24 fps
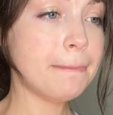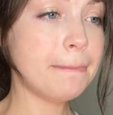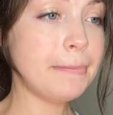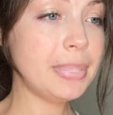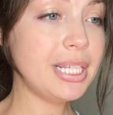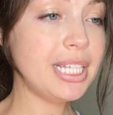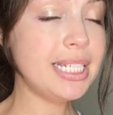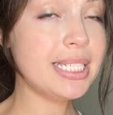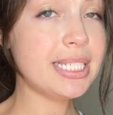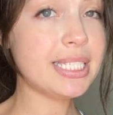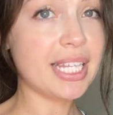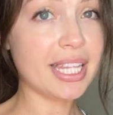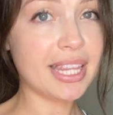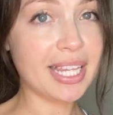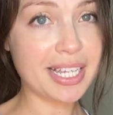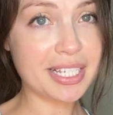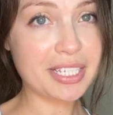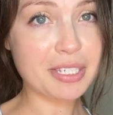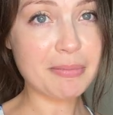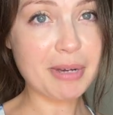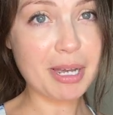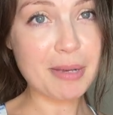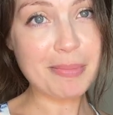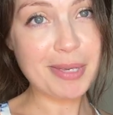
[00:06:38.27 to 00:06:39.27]
please send that
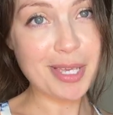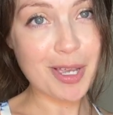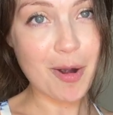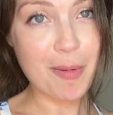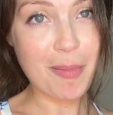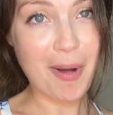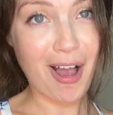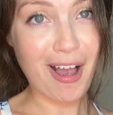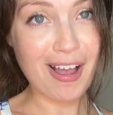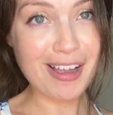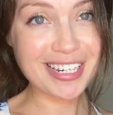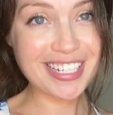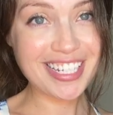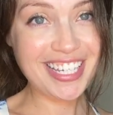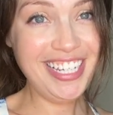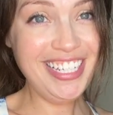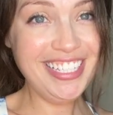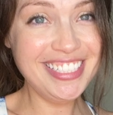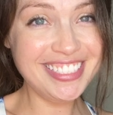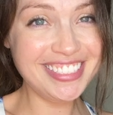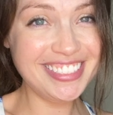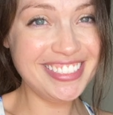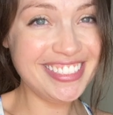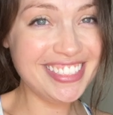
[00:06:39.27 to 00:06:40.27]
to my P.O. box.
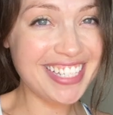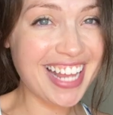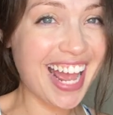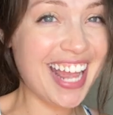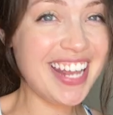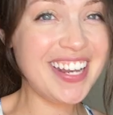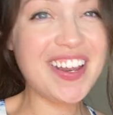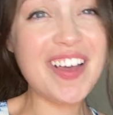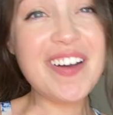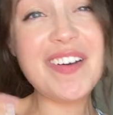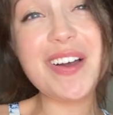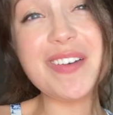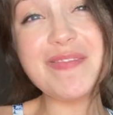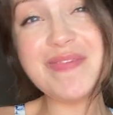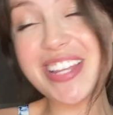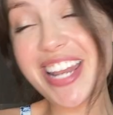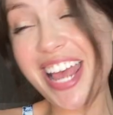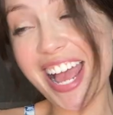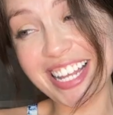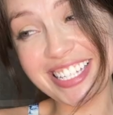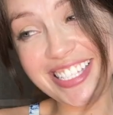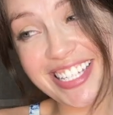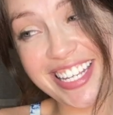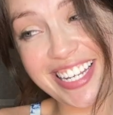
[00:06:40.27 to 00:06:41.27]
I know I've been
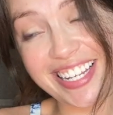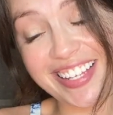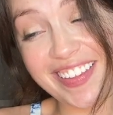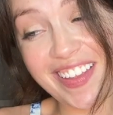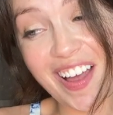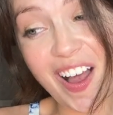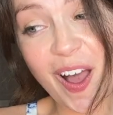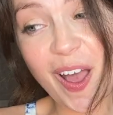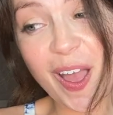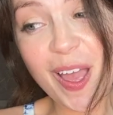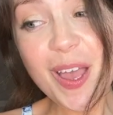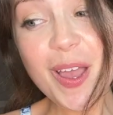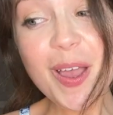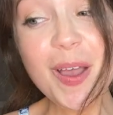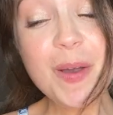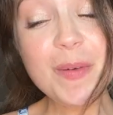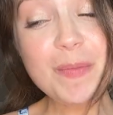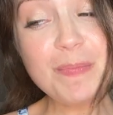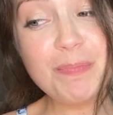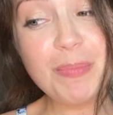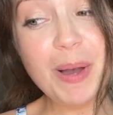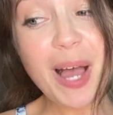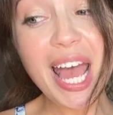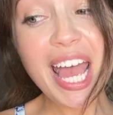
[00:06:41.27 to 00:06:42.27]
asking a lot,
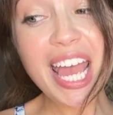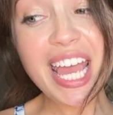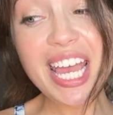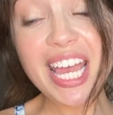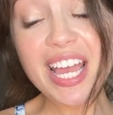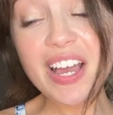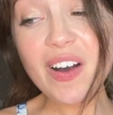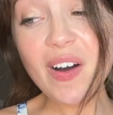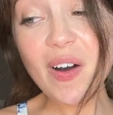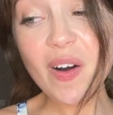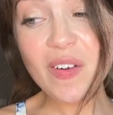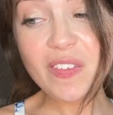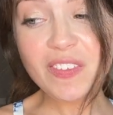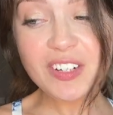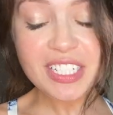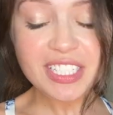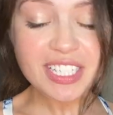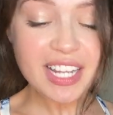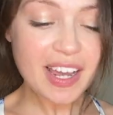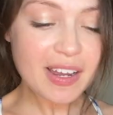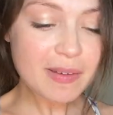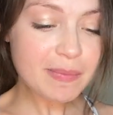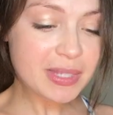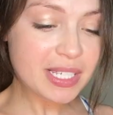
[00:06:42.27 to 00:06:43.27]
but over
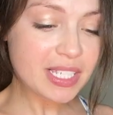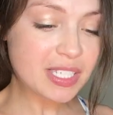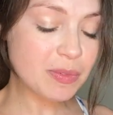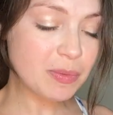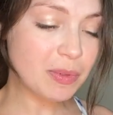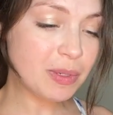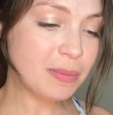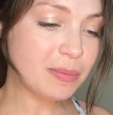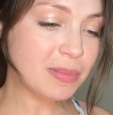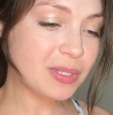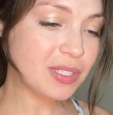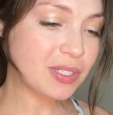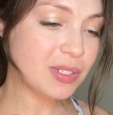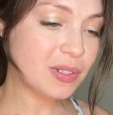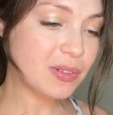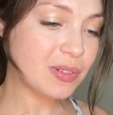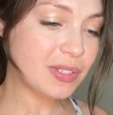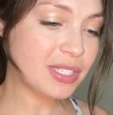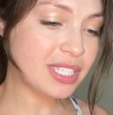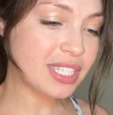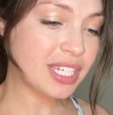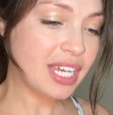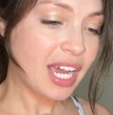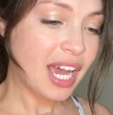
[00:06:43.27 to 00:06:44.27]
time these
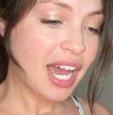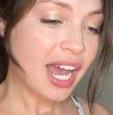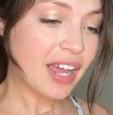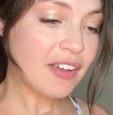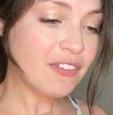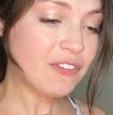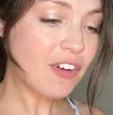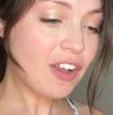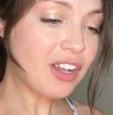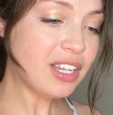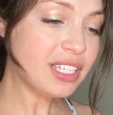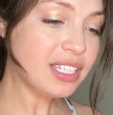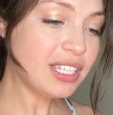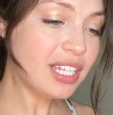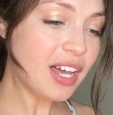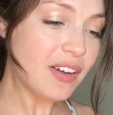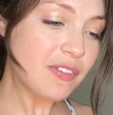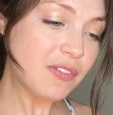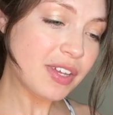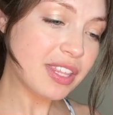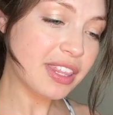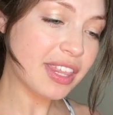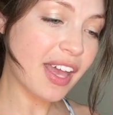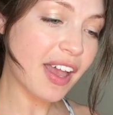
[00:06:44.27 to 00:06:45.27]
swimsuits, I fall in love
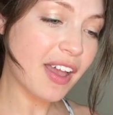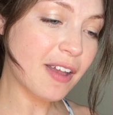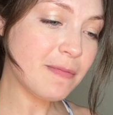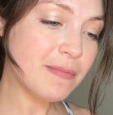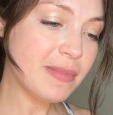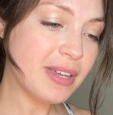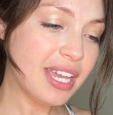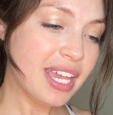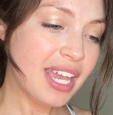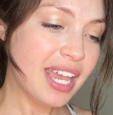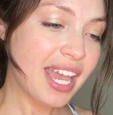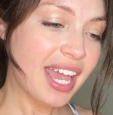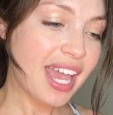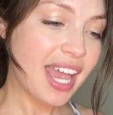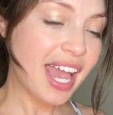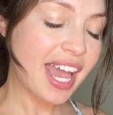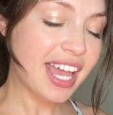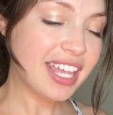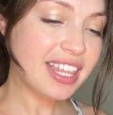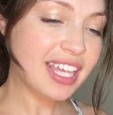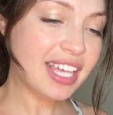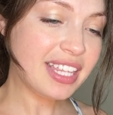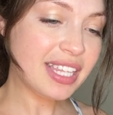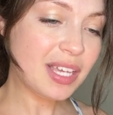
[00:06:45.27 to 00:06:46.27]
with them
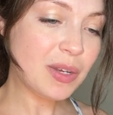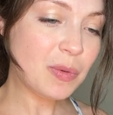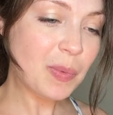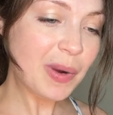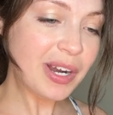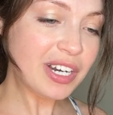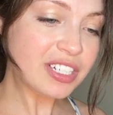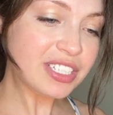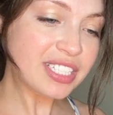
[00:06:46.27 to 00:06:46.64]
and then they wear